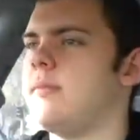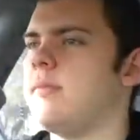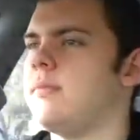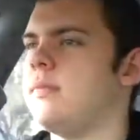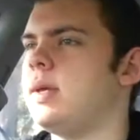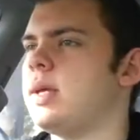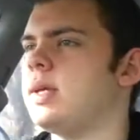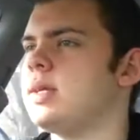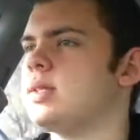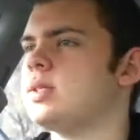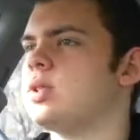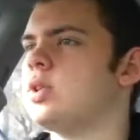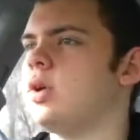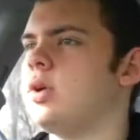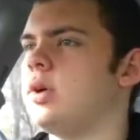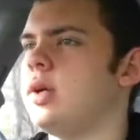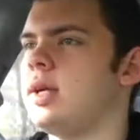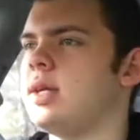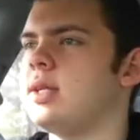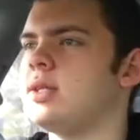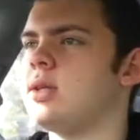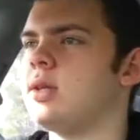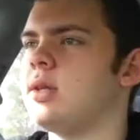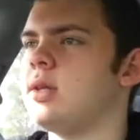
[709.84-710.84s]
biggest
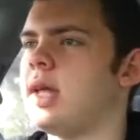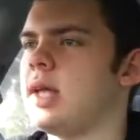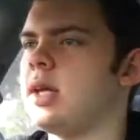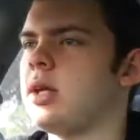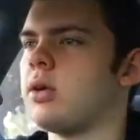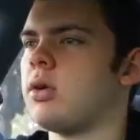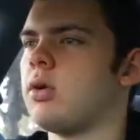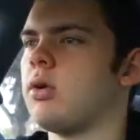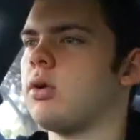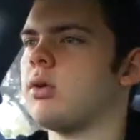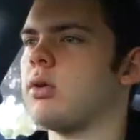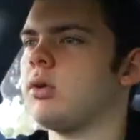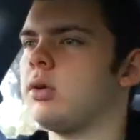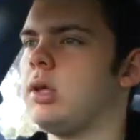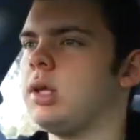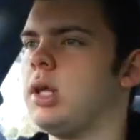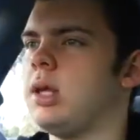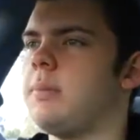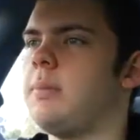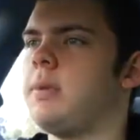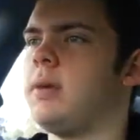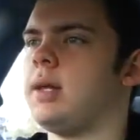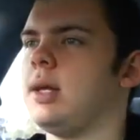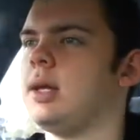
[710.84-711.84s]
stories who landed on
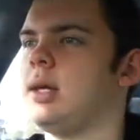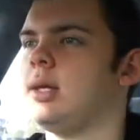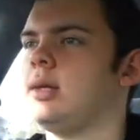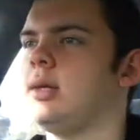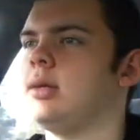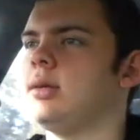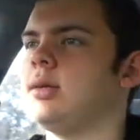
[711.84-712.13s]
Gallipoli.